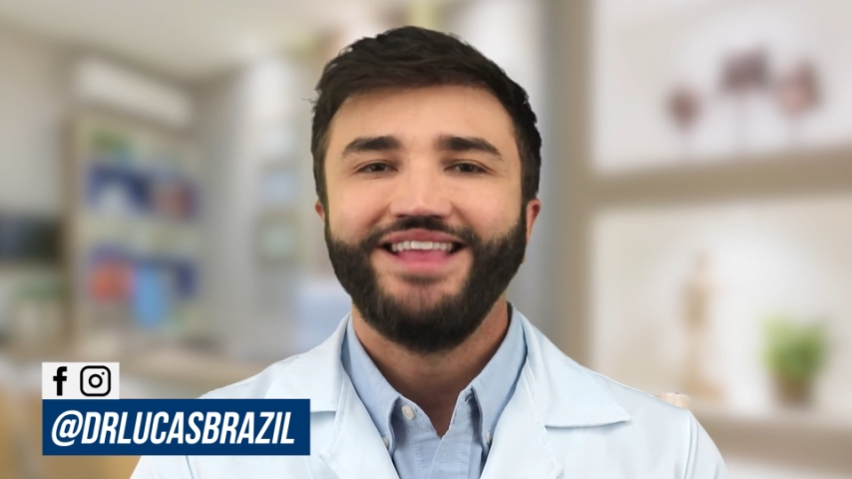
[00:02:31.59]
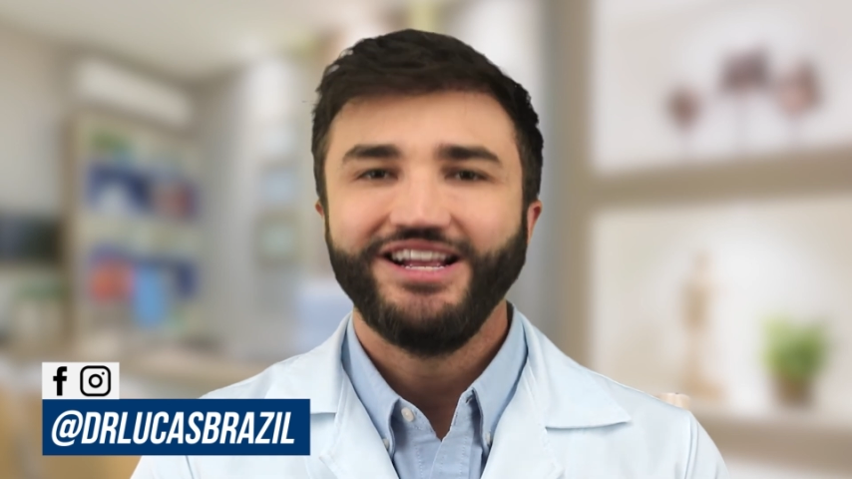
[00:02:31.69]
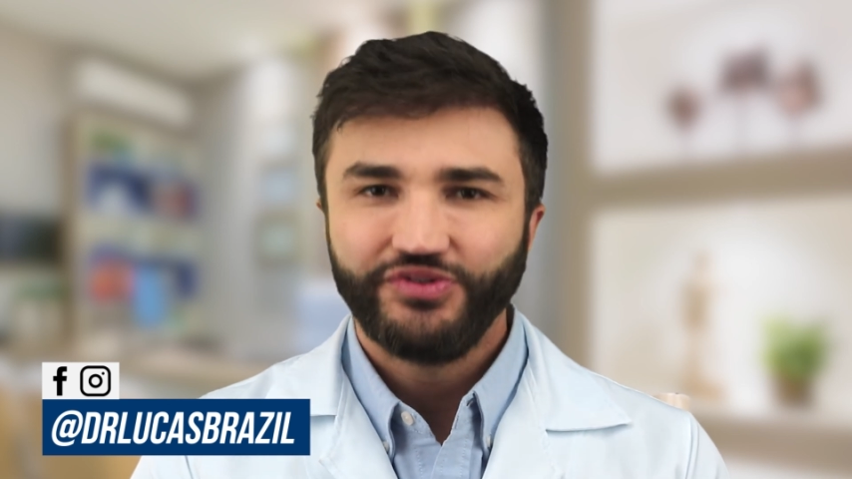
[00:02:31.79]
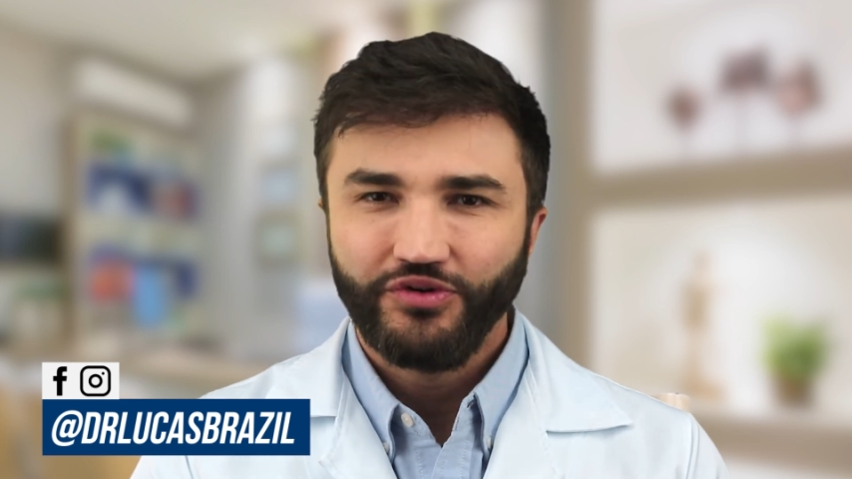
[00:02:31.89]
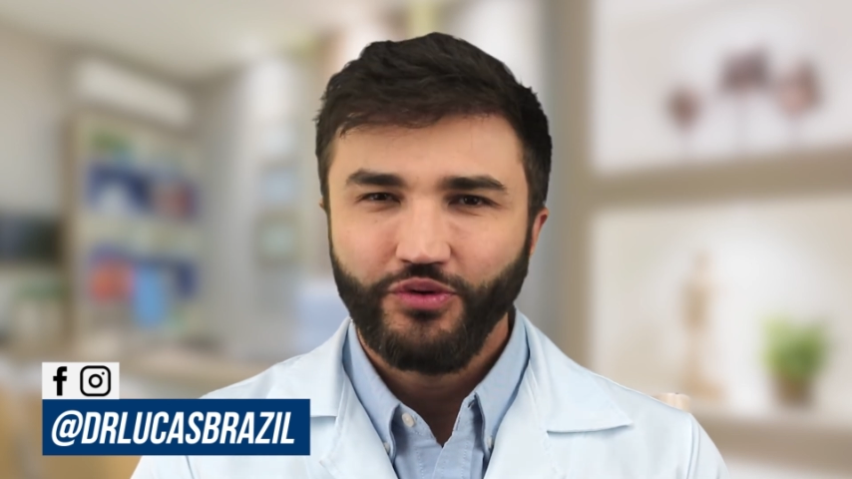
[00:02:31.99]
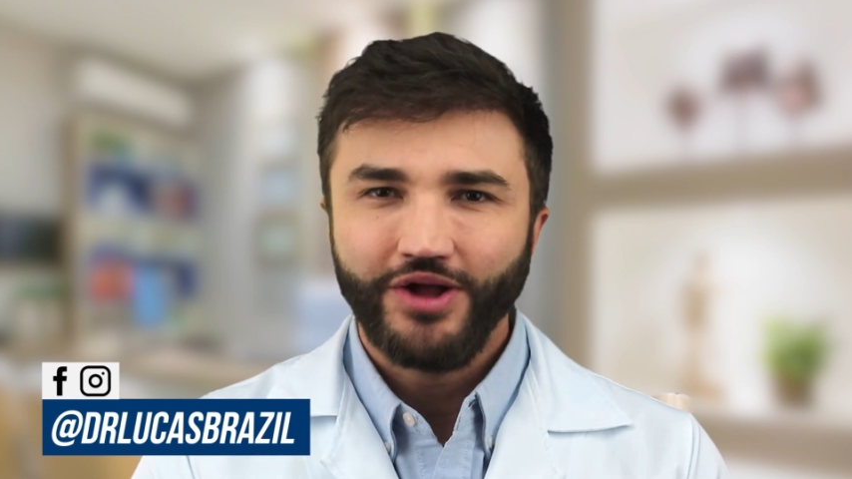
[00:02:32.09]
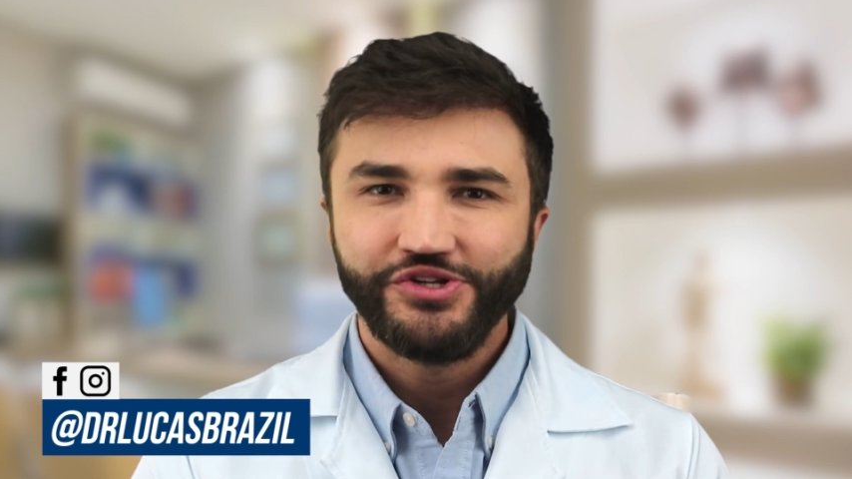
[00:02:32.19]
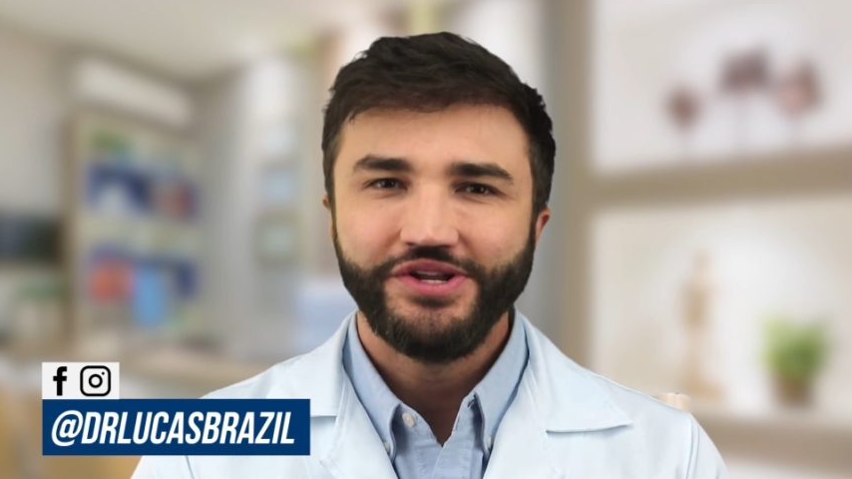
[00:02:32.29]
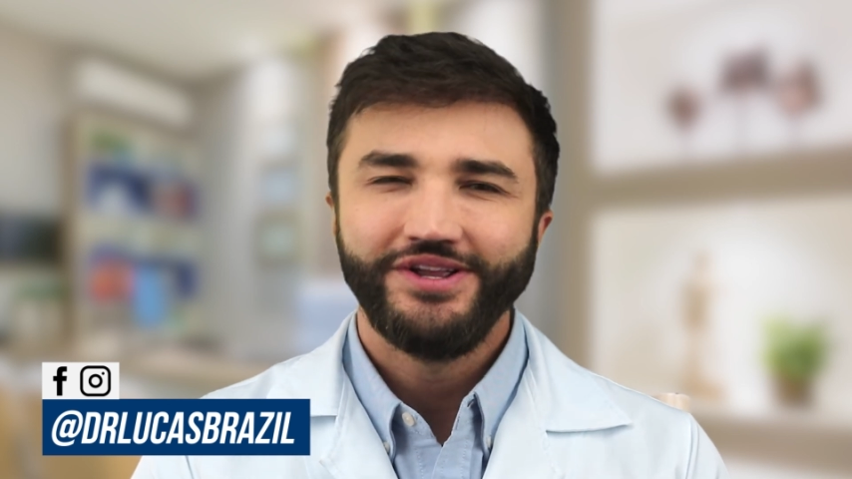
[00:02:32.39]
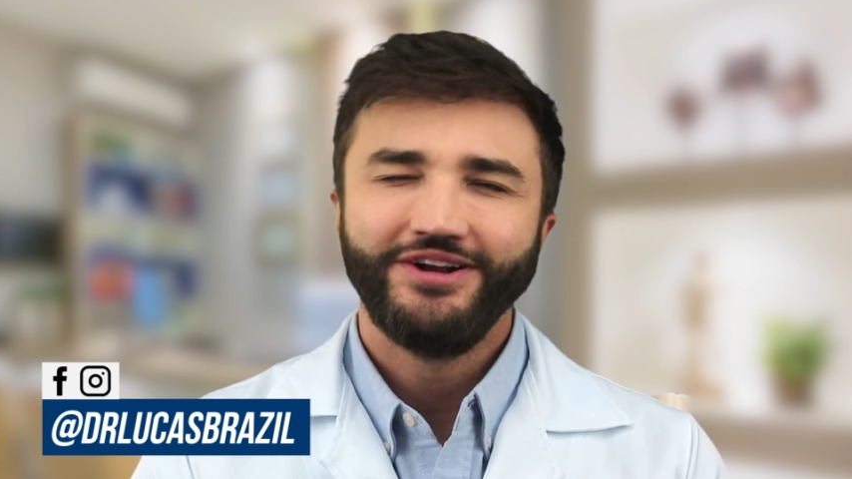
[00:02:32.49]
Thanks for
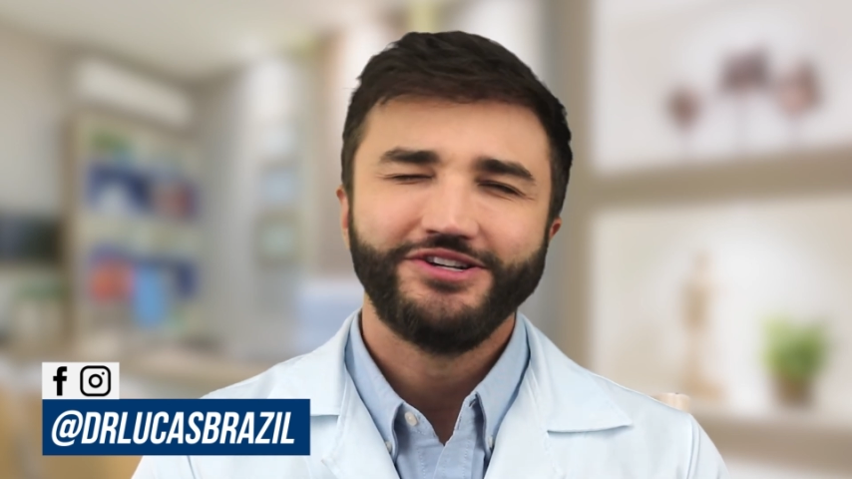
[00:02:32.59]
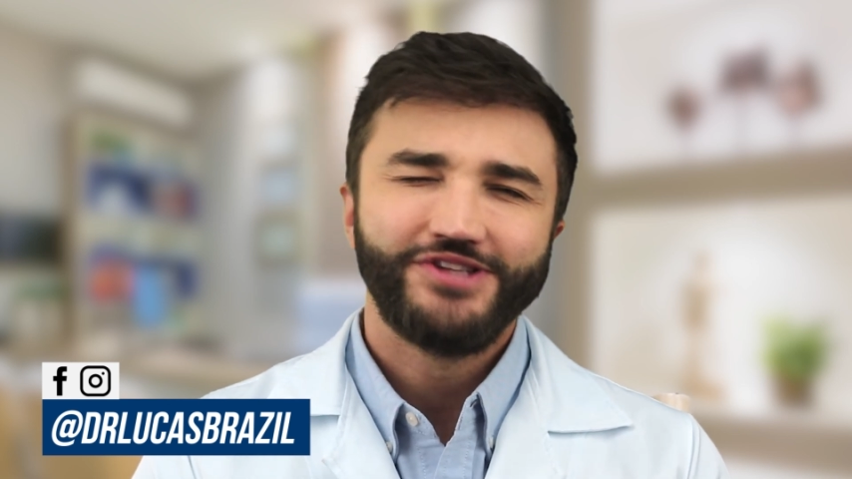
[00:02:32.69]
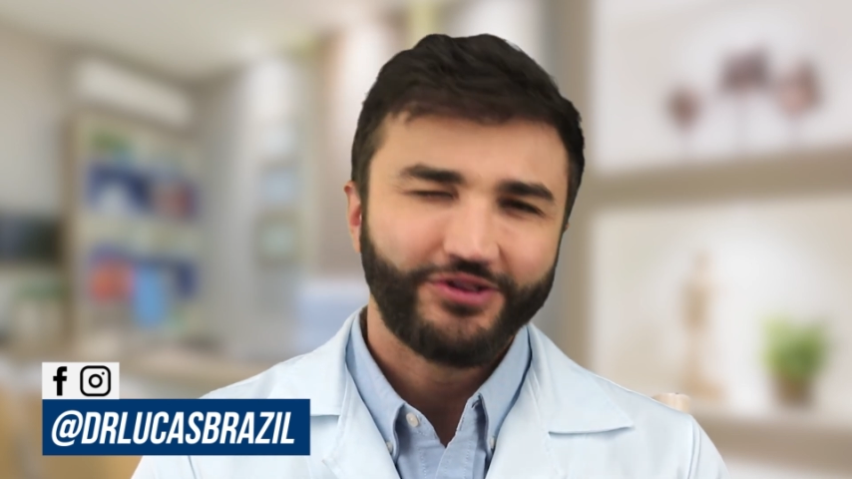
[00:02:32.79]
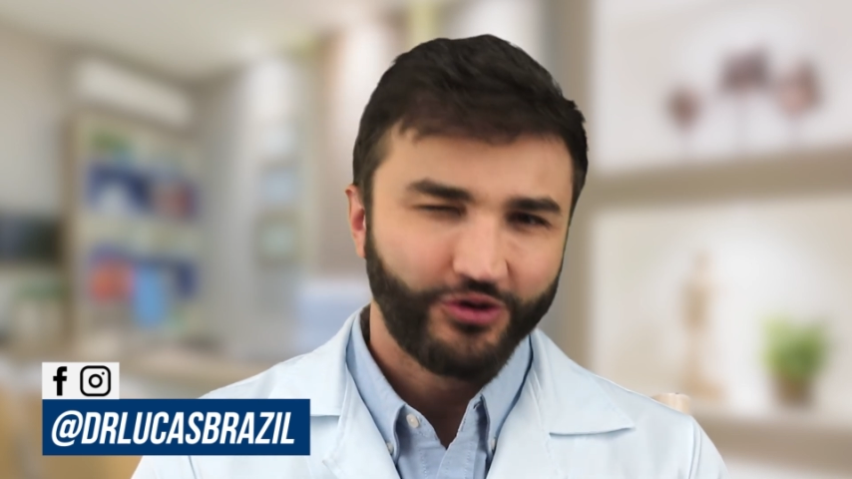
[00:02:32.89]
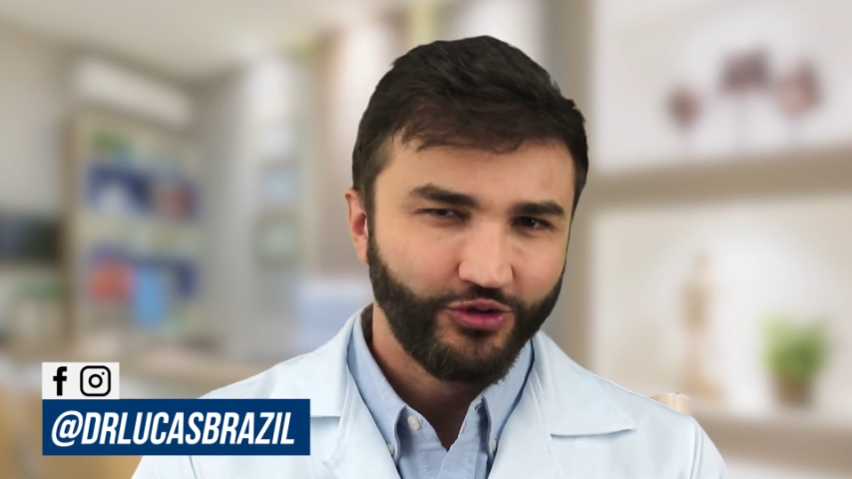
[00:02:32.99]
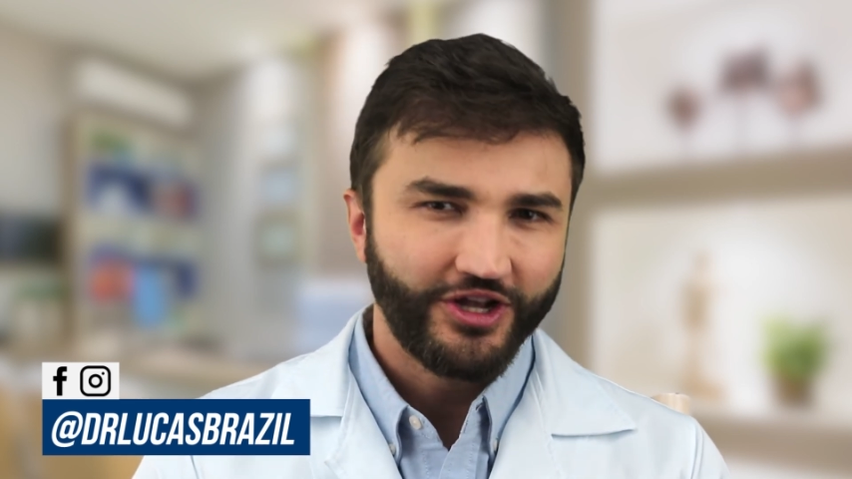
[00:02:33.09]
watching. Here's Dr.